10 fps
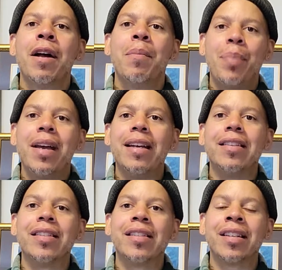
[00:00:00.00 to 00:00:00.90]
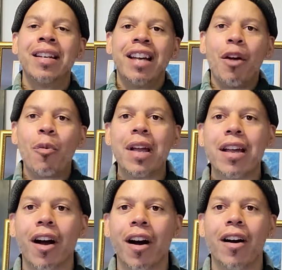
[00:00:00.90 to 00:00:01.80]
peace. And we
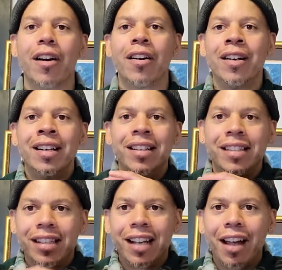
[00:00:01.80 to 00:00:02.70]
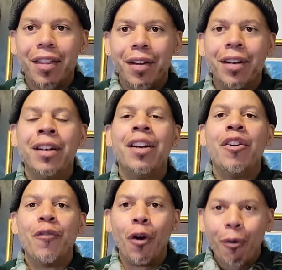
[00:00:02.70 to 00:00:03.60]
are together
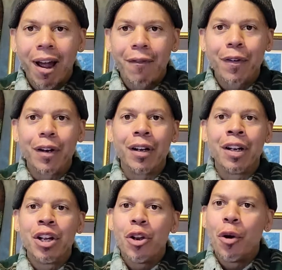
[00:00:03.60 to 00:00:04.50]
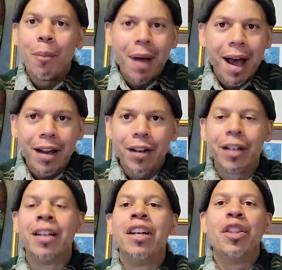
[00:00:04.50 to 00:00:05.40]
forever, no matter
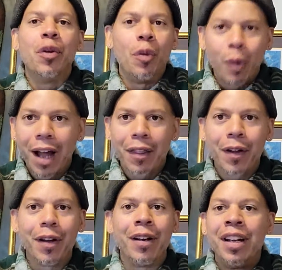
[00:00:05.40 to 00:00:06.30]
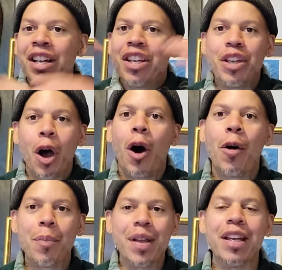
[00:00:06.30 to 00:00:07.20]
the weather. Y'all
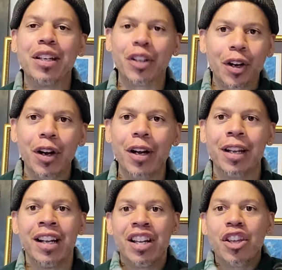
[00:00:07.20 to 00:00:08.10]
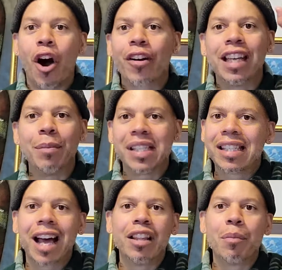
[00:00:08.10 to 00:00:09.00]
be good. Y'all keep
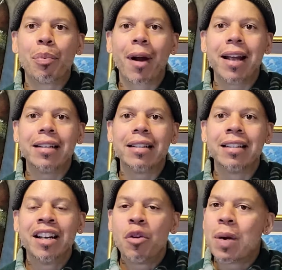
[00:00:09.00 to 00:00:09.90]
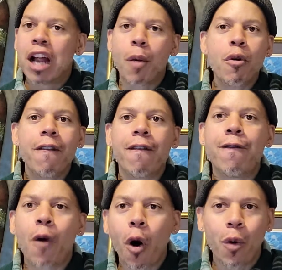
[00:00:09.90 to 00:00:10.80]
celebrating. We are moving
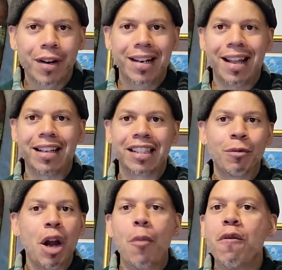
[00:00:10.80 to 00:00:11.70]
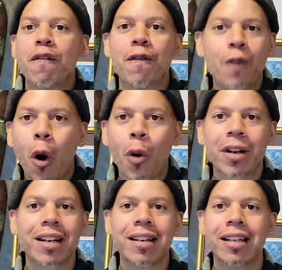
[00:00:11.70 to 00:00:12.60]
forward in this. We are moving forward
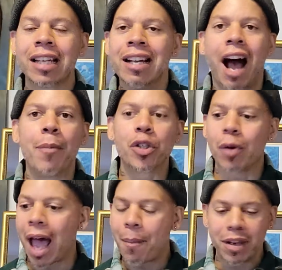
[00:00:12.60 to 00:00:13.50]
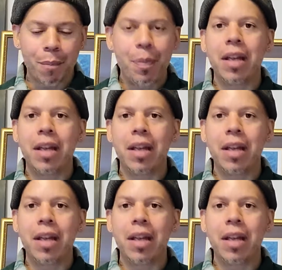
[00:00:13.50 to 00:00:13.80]
in this. I'm so happy to be